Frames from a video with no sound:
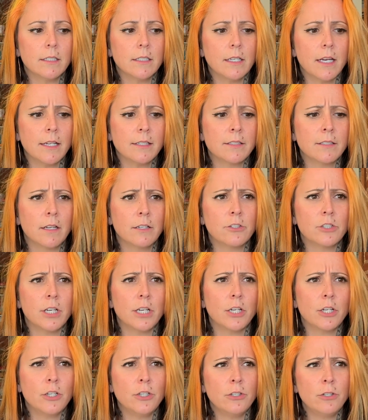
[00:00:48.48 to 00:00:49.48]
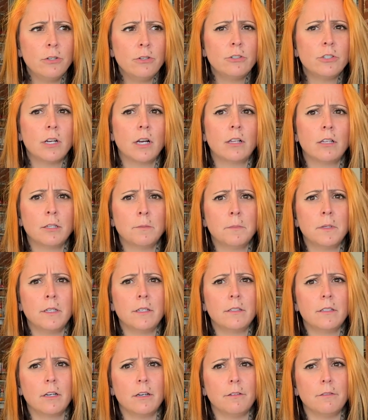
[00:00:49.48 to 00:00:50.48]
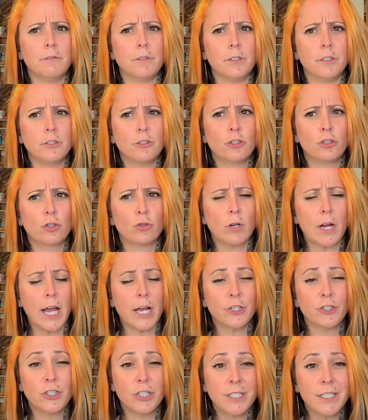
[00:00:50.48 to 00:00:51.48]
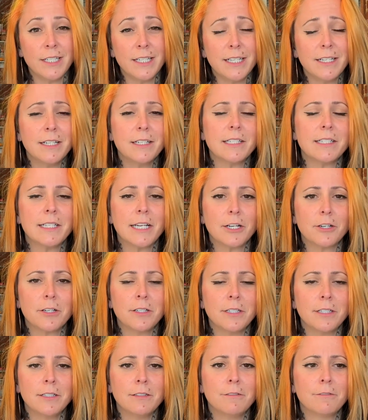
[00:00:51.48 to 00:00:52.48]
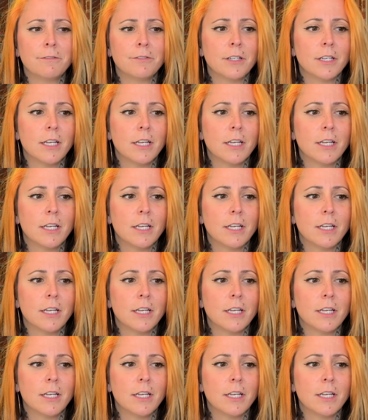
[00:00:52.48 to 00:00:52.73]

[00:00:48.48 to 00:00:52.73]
has such a huge element of tragedy in its narrative.